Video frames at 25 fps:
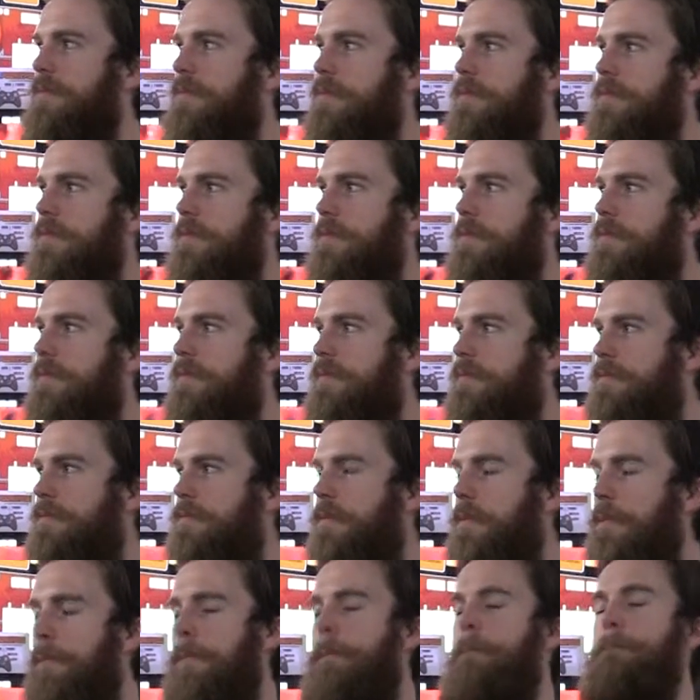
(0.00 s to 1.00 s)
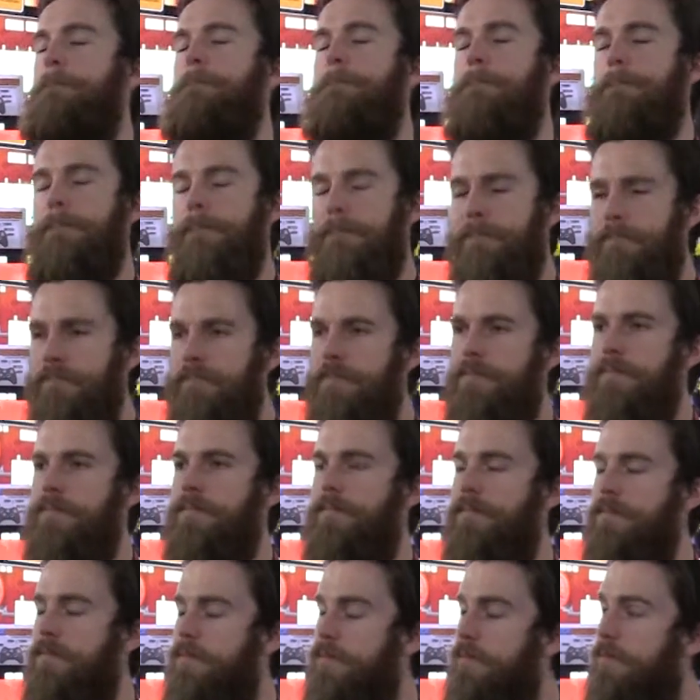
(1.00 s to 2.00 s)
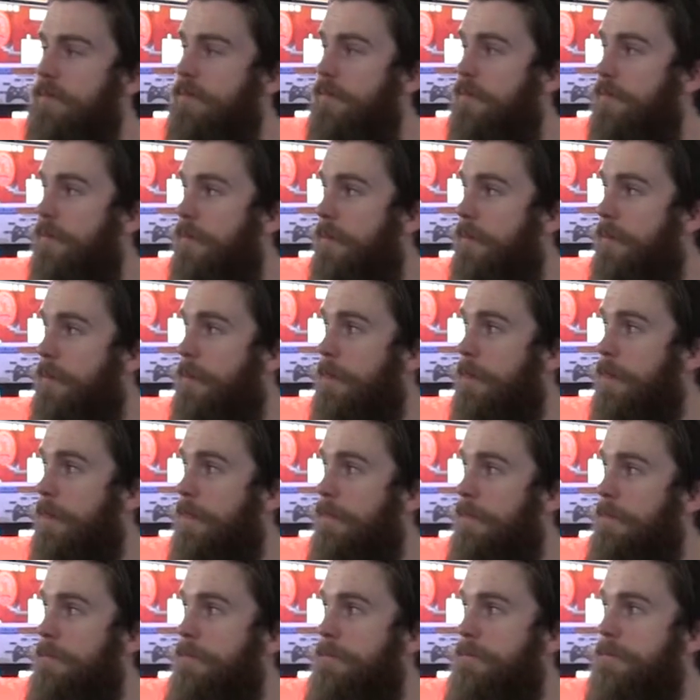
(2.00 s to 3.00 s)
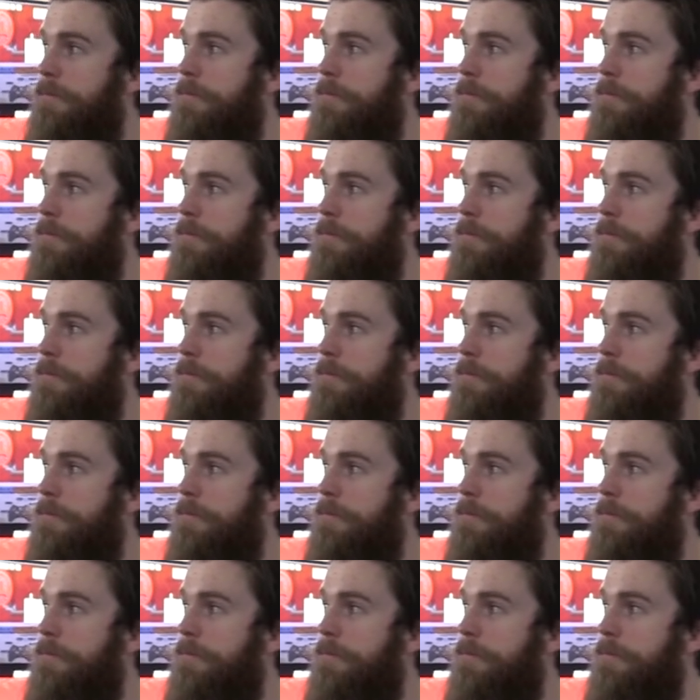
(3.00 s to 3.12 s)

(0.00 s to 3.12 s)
The person shown says nothing.